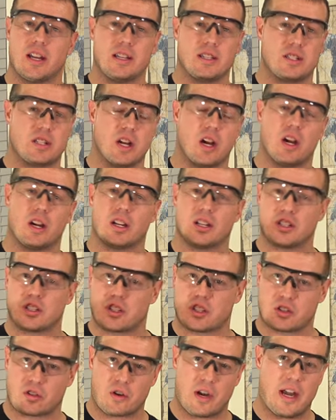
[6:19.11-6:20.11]
and dug and
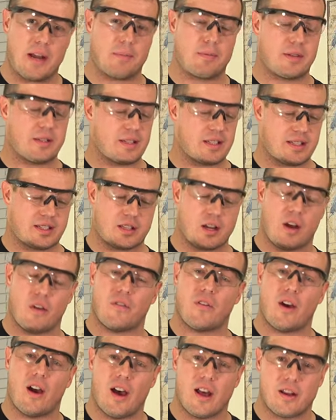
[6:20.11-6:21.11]
scraped
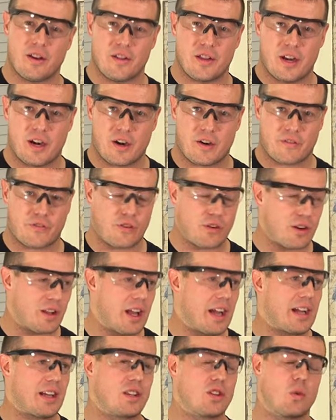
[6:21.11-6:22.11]
stuff out of there for
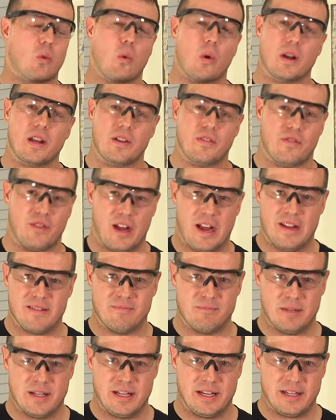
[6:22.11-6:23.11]
like
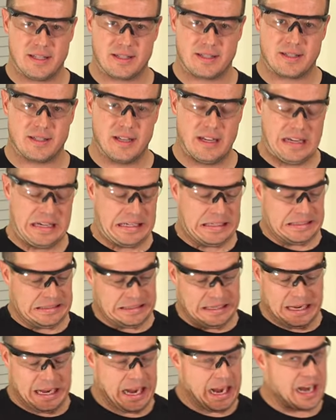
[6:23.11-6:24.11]
25 minutes.
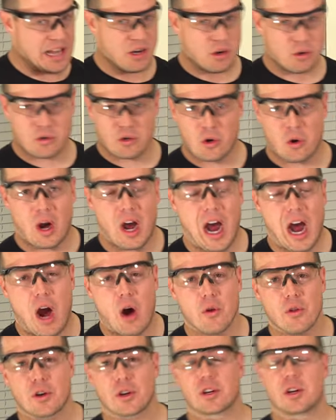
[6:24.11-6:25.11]
I don't know
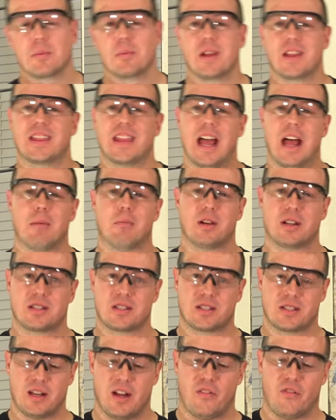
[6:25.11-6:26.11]
how there could be that much
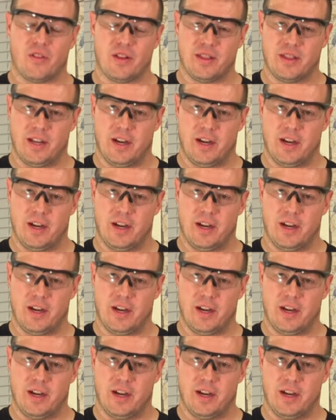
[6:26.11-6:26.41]
stuff in